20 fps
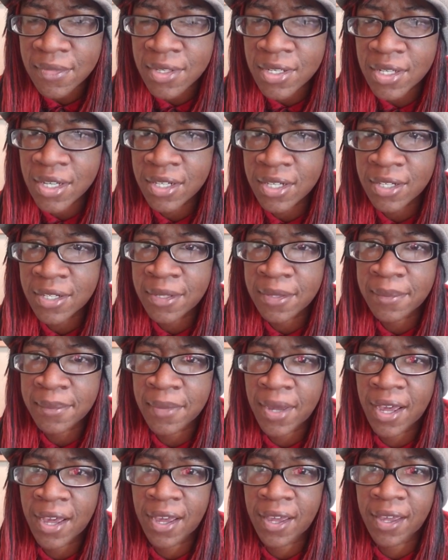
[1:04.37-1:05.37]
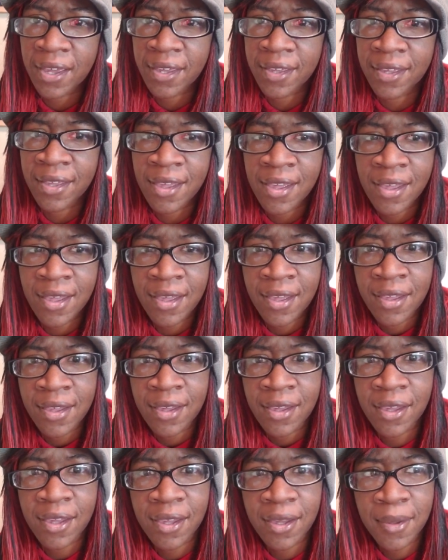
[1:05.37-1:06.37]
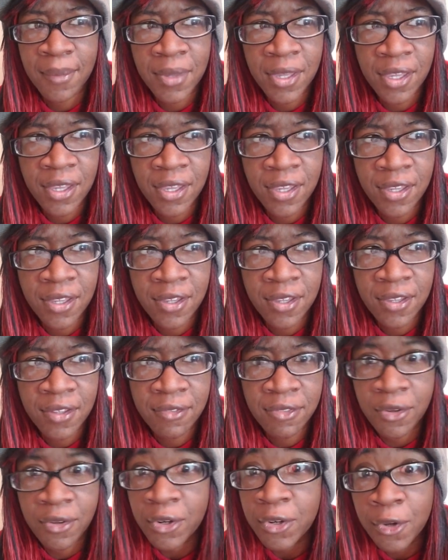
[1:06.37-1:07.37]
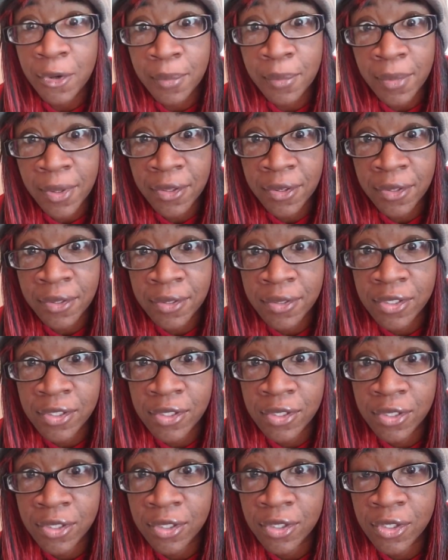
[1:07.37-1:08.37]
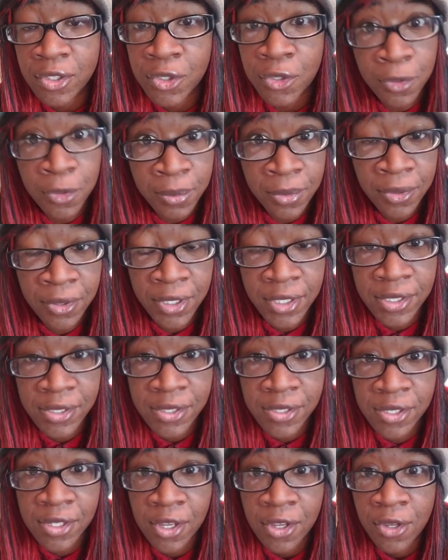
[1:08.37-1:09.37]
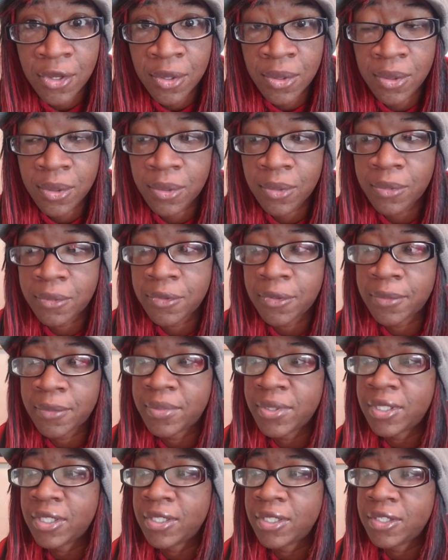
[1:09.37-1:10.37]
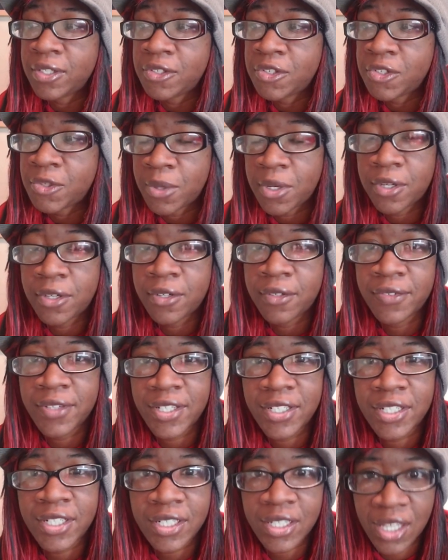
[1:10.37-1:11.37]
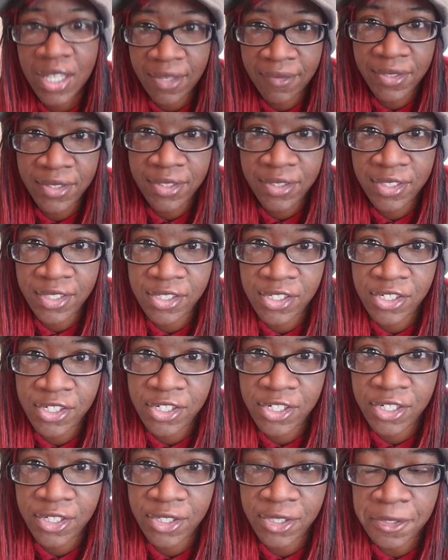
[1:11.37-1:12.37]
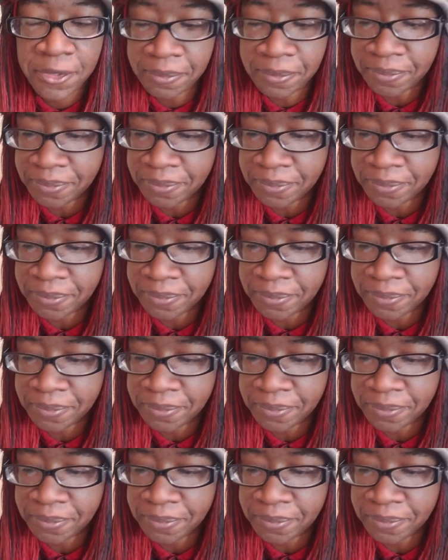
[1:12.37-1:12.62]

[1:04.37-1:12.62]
I am a 30-year-old mother to two boys who will be 12 and 11 this year.